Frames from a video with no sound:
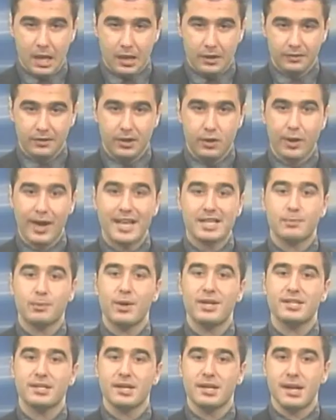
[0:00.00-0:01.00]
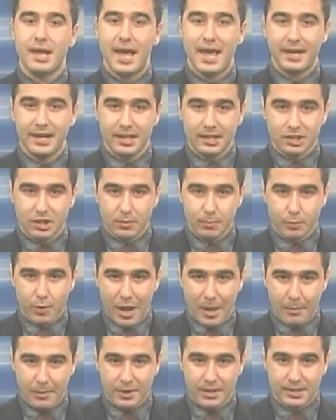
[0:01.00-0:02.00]
The US President and Indian
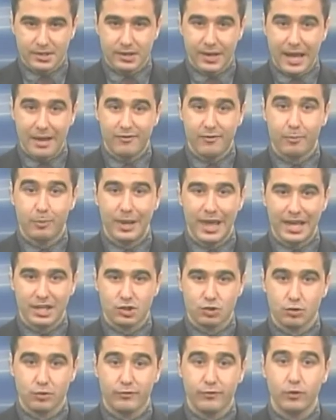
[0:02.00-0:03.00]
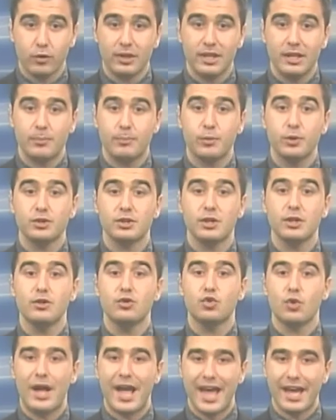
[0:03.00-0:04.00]
Prime Minister have pledged to fully put
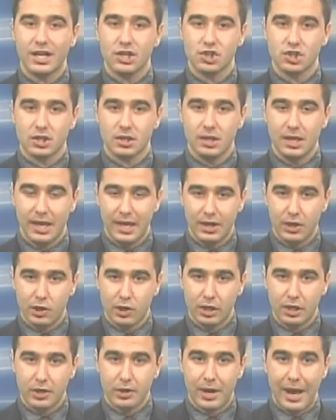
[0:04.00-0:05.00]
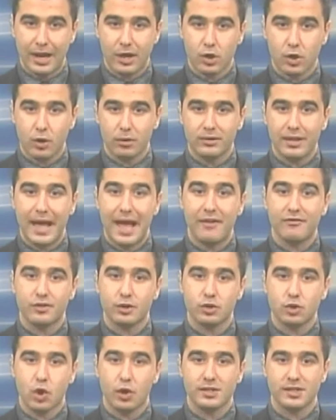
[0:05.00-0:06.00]
into action a nuclear accord
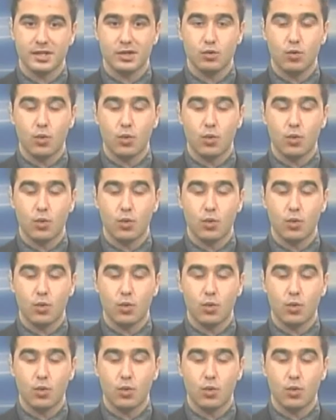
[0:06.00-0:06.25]
after talks in